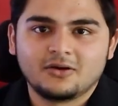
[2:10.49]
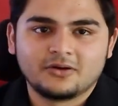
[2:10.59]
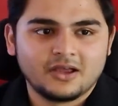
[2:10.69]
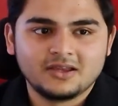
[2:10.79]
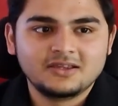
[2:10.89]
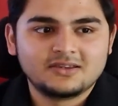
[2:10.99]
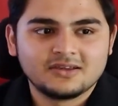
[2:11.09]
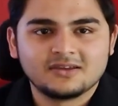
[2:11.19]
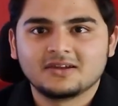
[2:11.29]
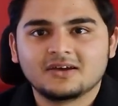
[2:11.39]
or
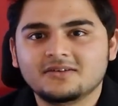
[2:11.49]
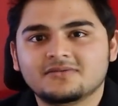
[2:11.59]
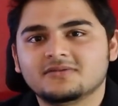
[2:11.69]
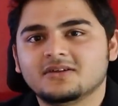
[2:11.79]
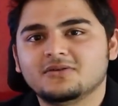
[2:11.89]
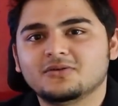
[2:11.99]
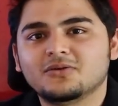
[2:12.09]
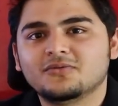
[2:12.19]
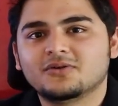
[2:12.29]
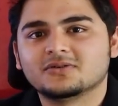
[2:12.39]
anything in life that you
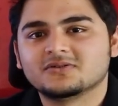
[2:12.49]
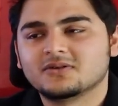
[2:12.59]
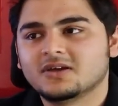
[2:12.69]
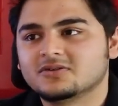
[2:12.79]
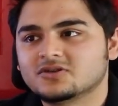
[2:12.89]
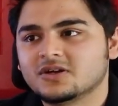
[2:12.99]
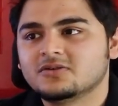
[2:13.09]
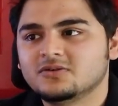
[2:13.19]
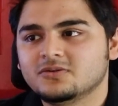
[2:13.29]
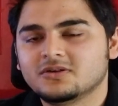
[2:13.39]
go for. So yeah, try
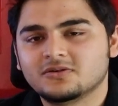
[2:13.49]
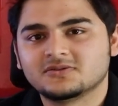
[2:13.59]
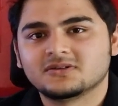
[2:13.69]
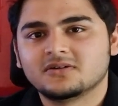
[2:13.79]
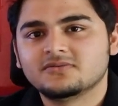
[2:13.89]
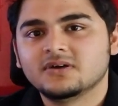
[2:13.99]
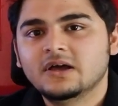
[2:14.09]
to do it yourself.